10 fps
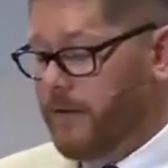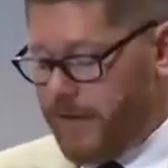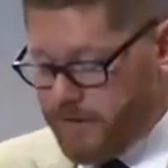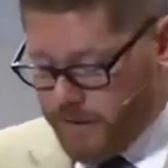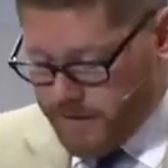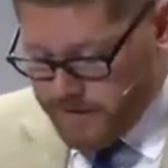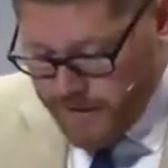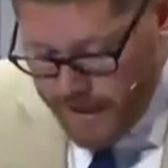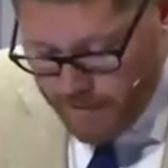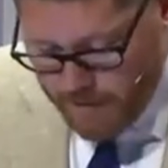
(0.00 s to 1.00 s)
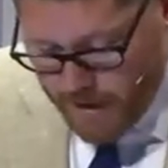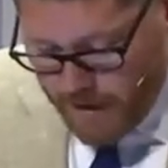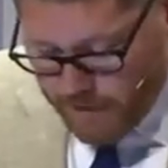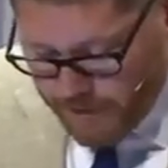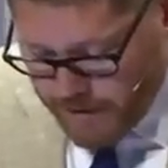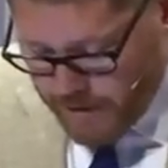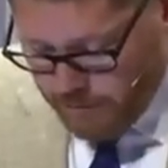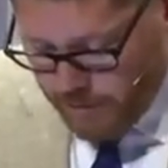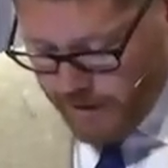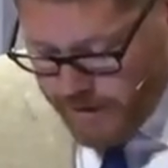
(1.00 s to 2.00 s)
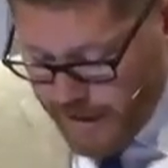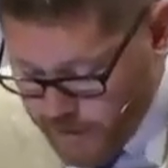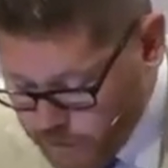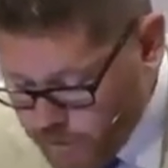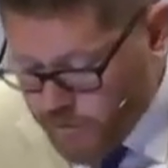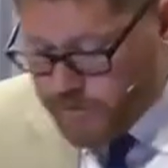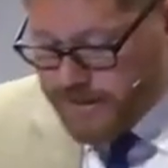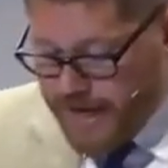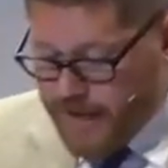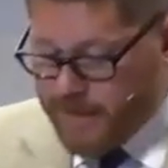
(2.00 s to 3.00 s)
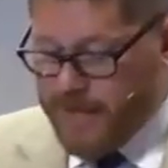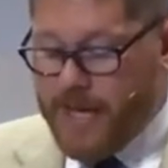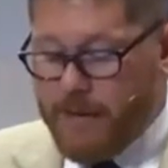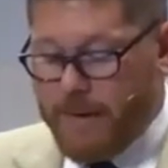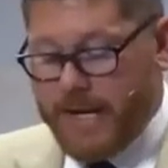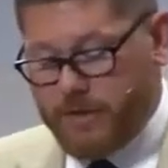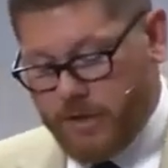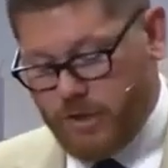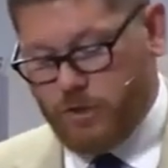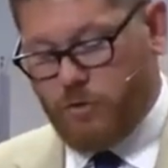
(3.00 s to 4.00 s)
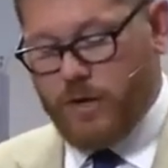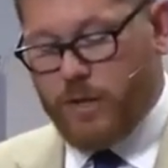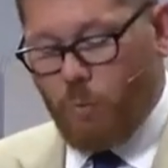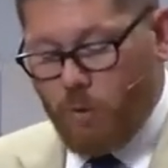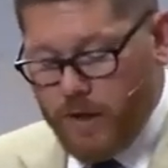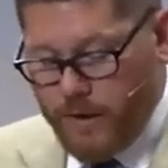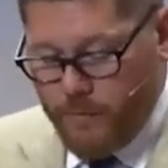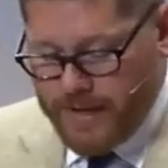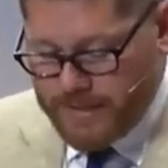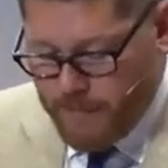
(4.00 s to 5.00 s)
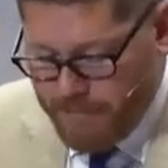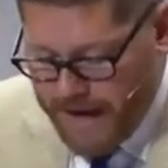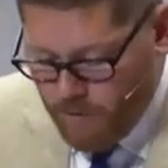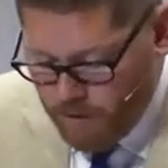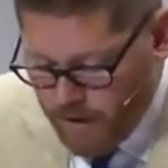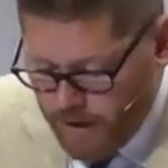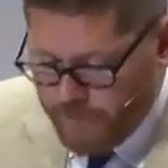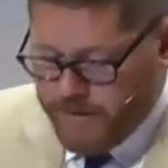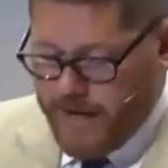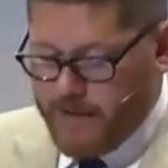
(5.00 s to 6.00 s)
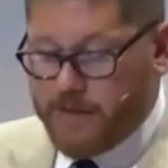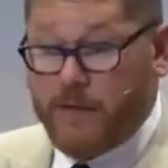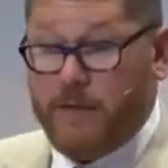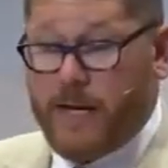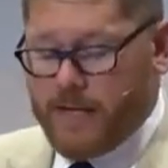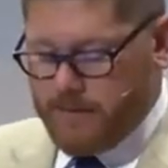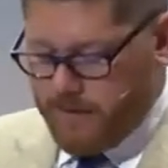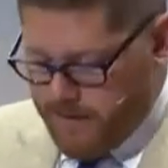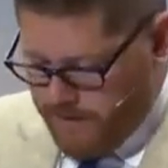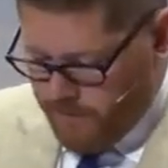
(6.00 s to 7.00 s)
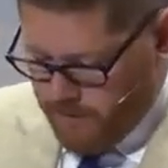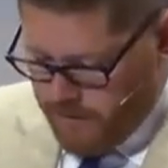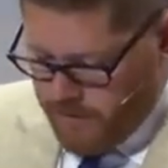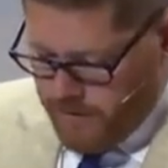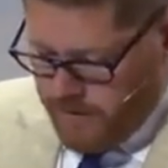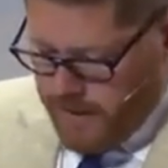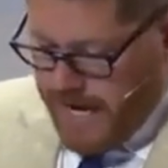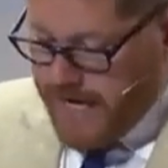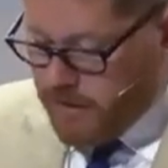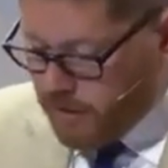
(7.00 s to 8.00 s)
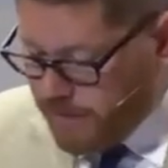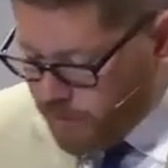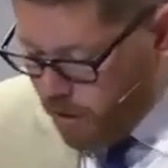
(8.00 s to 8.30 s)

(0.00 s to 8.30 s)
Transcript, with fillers: He took of the same flesh and blood, that through death he might destroy the one who has the power of death, that is the devil and deliver